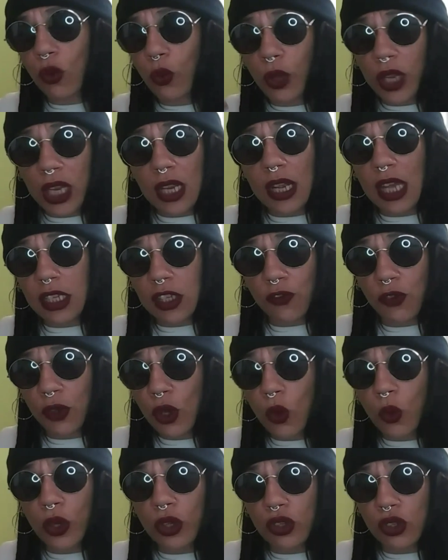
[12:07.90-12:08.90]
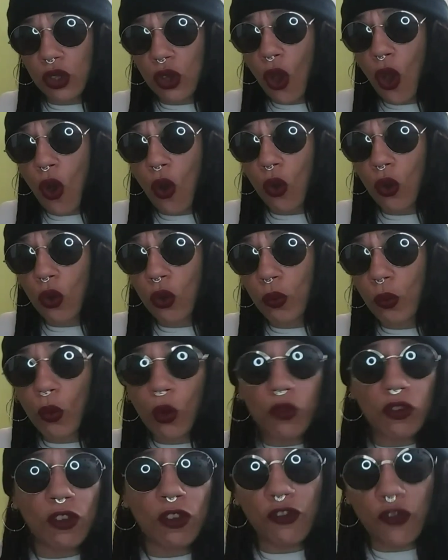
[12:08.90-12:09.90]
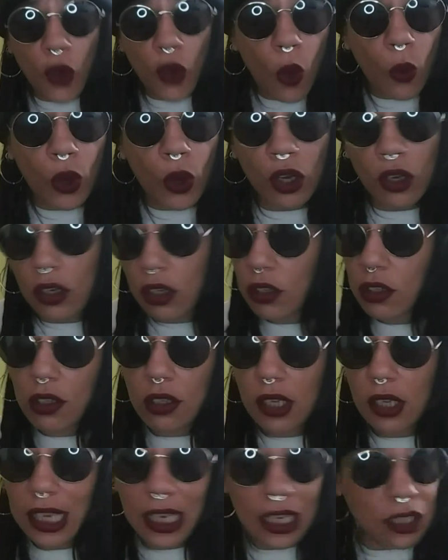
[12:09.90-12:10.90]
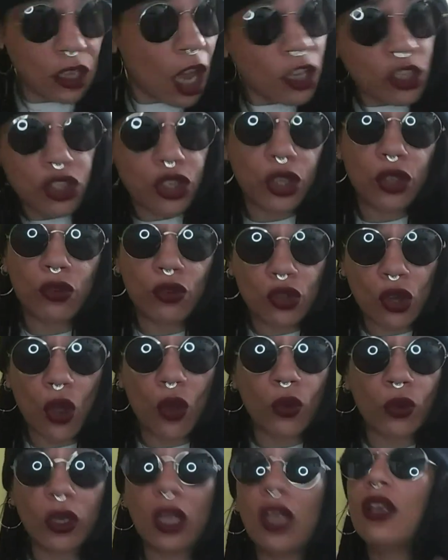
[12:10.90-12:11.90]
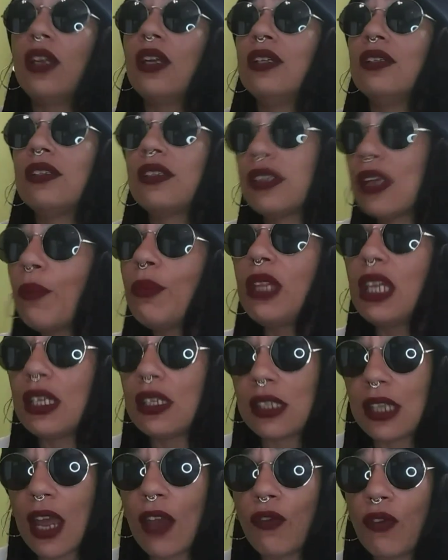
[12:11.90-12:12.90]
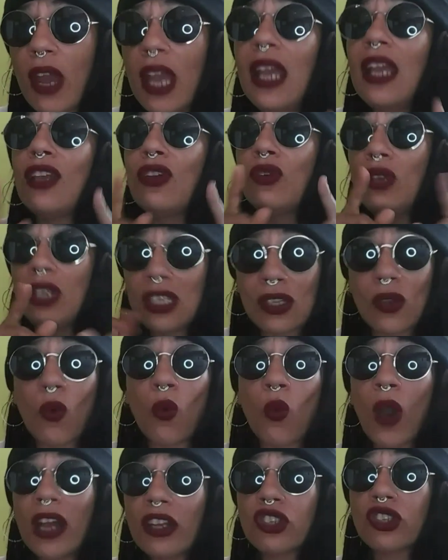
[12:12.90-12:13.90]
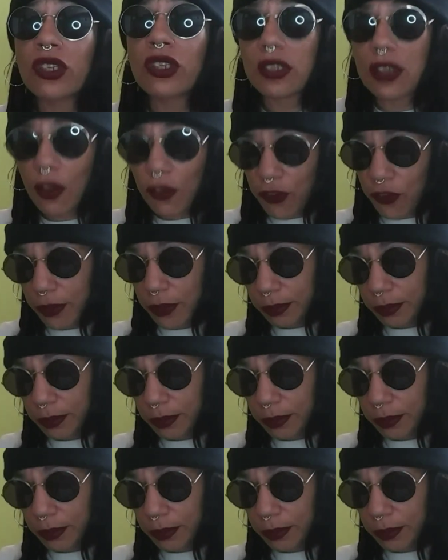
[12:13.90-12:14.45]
we as viewers know moving forward, he's onto you, Joan, and something's not right, and you need to watch yourself.